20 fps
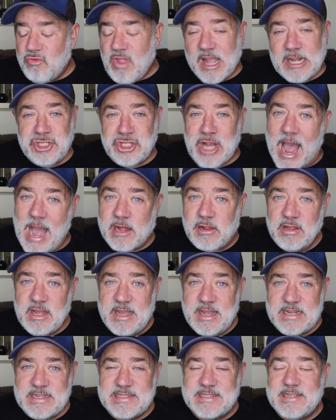
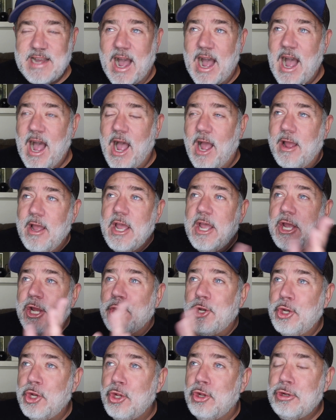Jaclyn's uh,
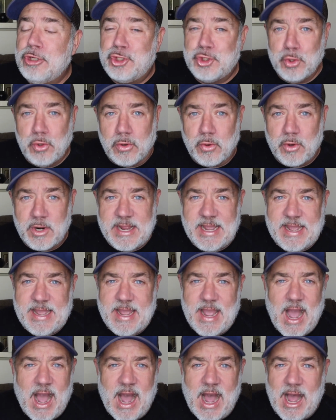new
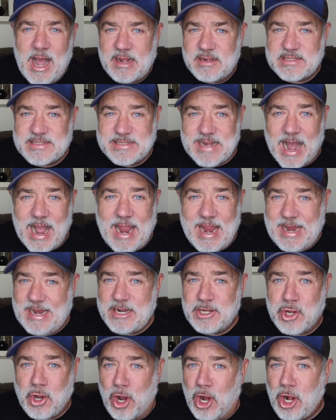jewelry uh,
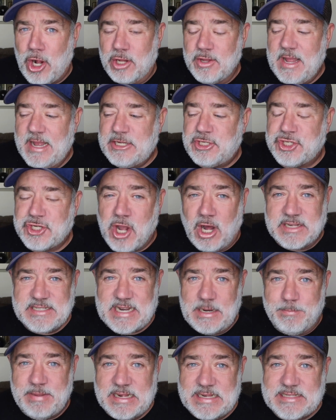site called, she calls
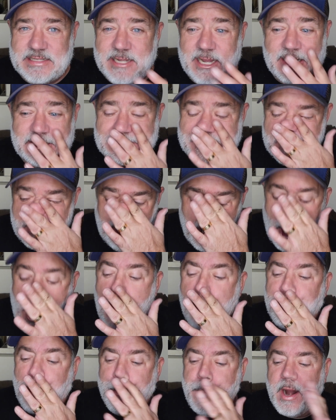it a business. You know,
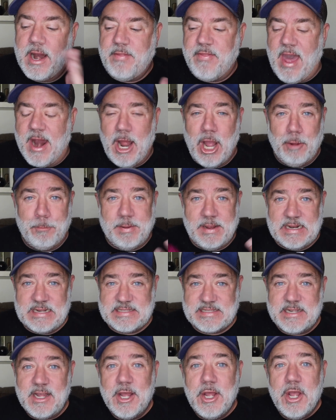everybody that
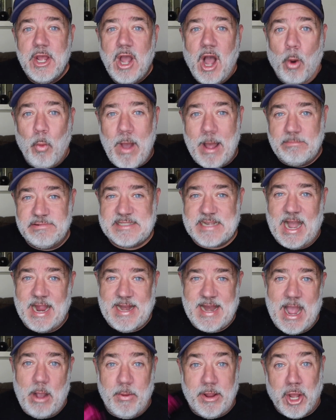opens a website
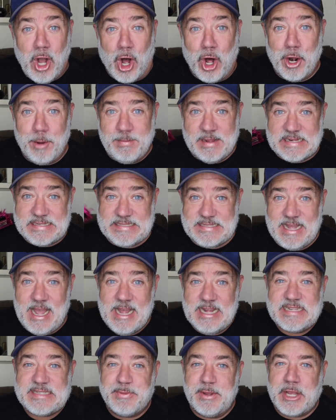now, we call it a
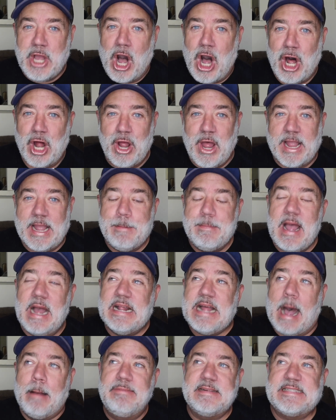business. We call it like,
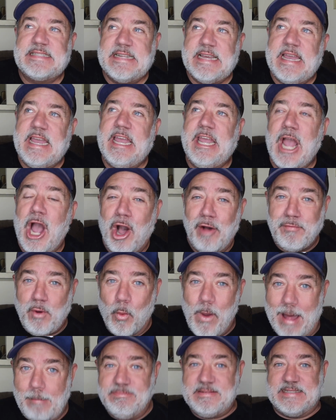I'm the CEO of a
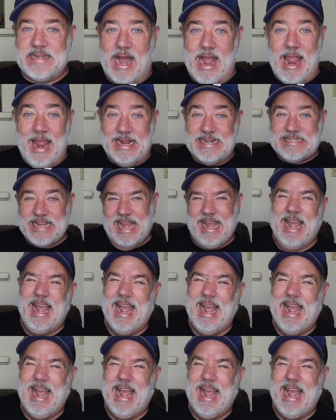website.